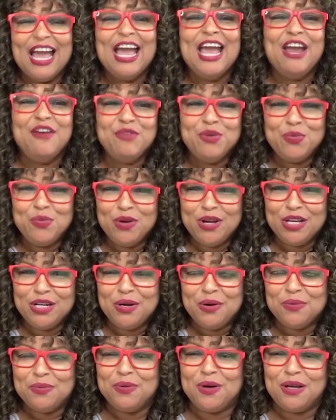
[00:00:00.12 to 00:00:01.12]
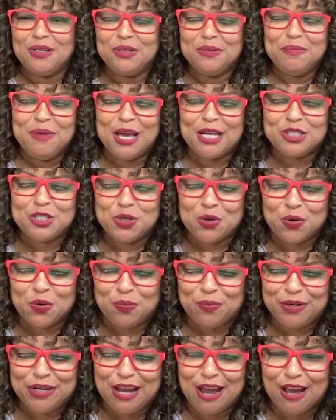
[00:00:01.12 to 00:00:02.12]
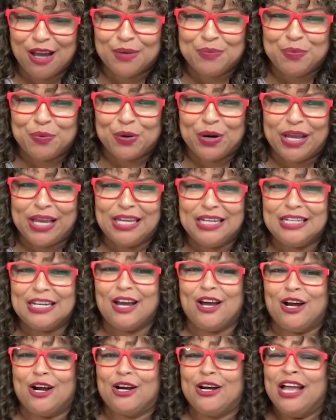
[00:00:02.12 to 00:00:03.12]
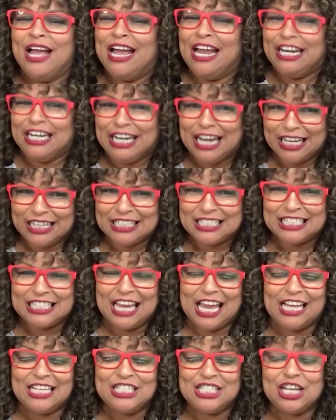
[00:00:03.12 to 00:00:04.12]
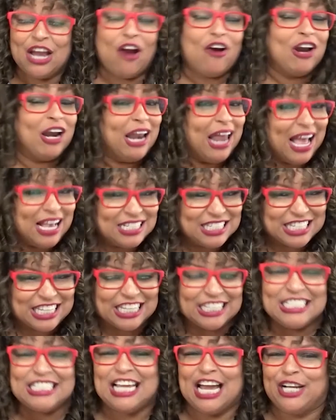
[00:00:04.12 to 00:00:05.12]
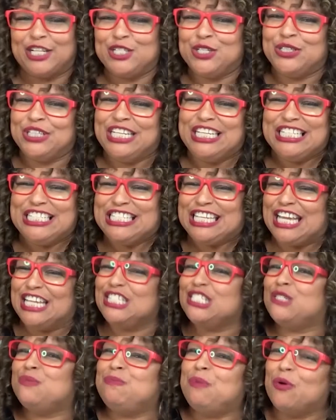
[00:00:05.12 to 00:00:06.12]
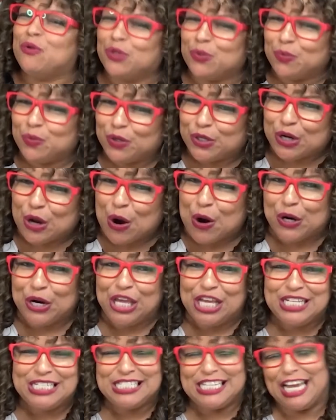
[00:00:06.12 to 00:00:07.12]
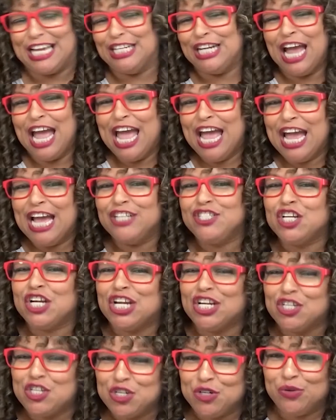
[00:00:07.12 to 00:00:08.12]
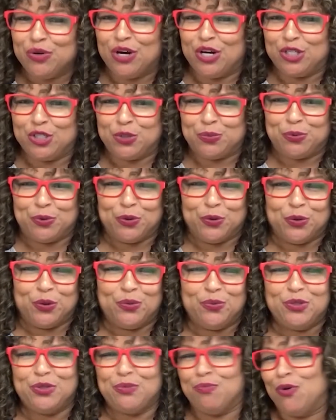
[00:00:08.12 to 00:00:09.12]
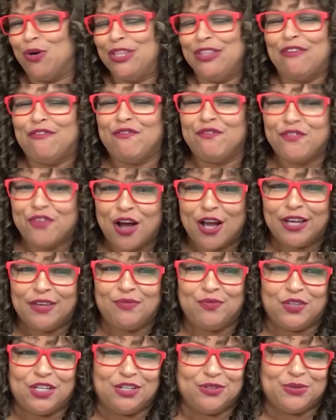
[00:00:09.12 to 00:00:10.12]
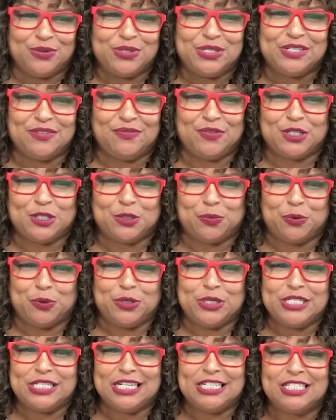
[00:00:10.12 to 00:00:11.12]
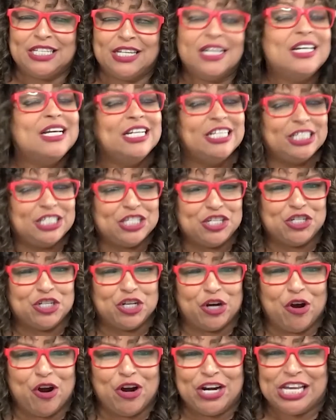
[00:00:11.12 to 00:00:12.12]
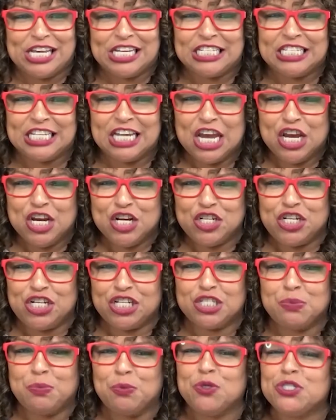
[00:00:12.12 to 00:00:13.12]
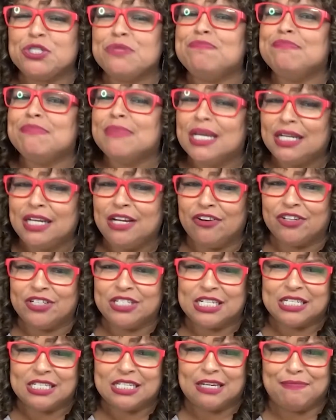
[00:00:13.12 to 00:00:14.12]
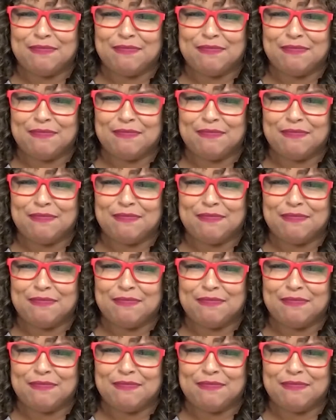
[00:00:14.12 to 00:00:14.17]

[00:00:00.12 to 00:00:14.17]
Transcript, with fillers: Hey everyone, welcome back to Open Hybrid. Our next guest, our last guest actually, is a spoken word artist and educational entrepreneur with more than five years of experience as a teaching artist. She explores many artistic